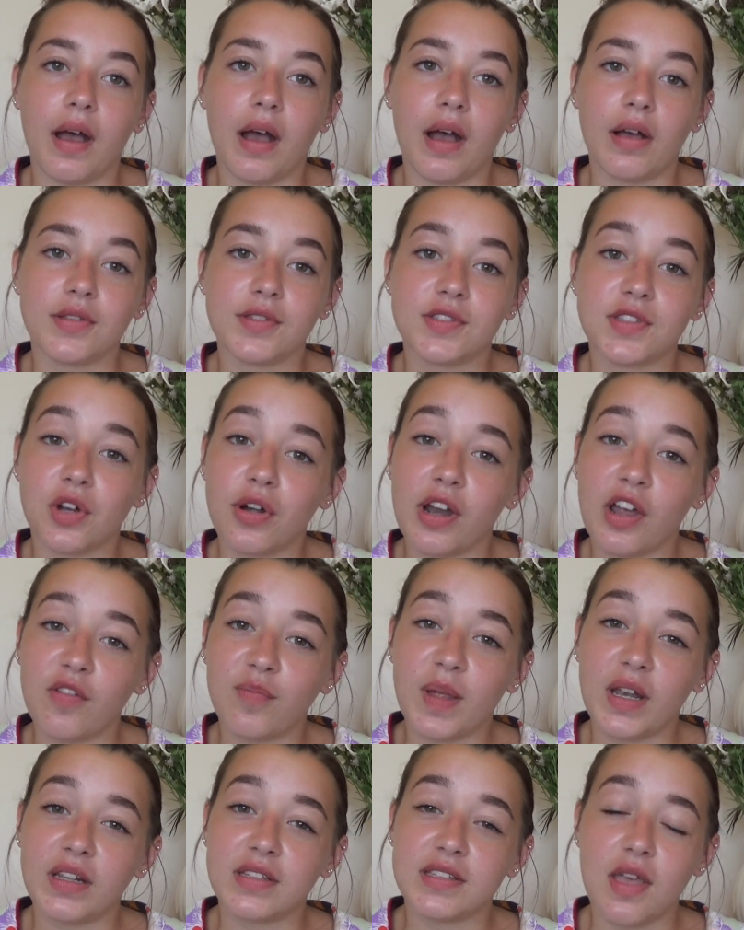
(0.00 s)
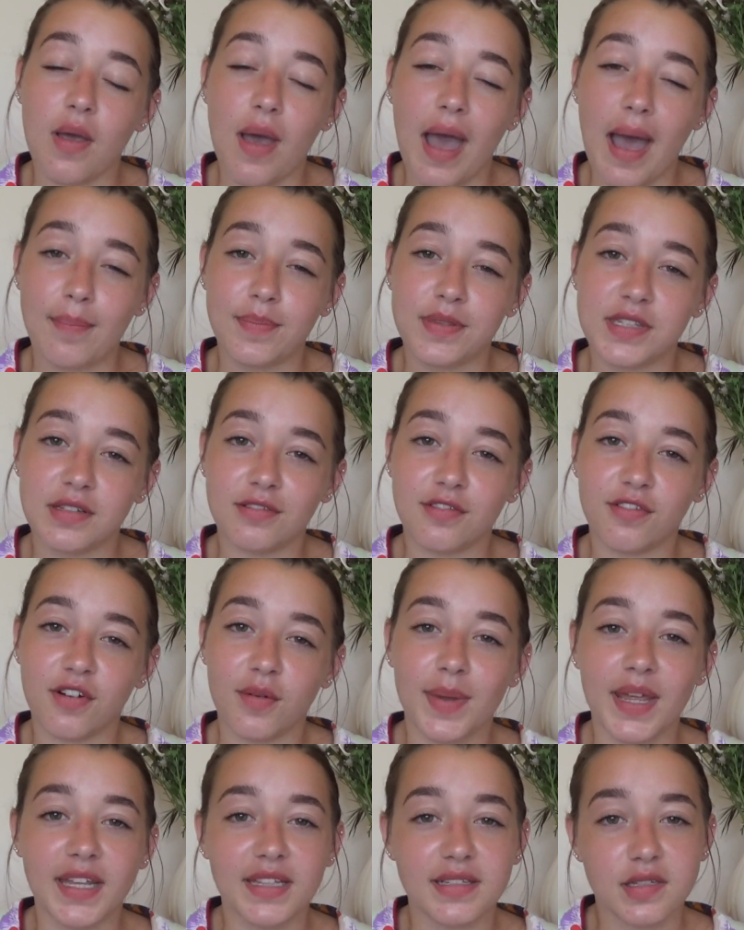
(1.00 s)
sorry I've been so absent from
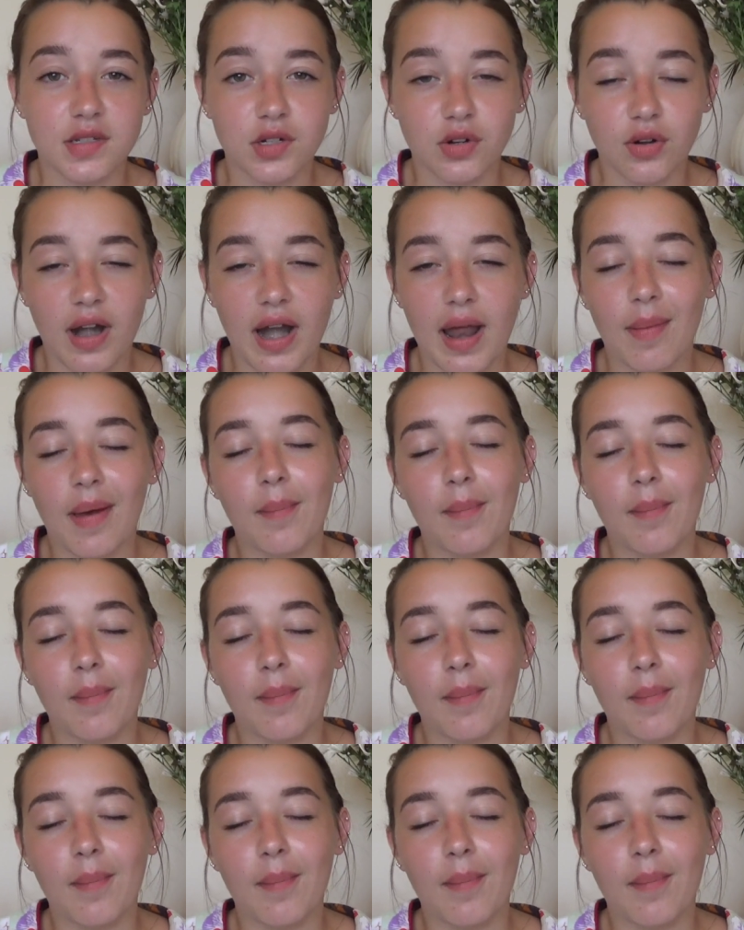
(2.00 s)
Instagram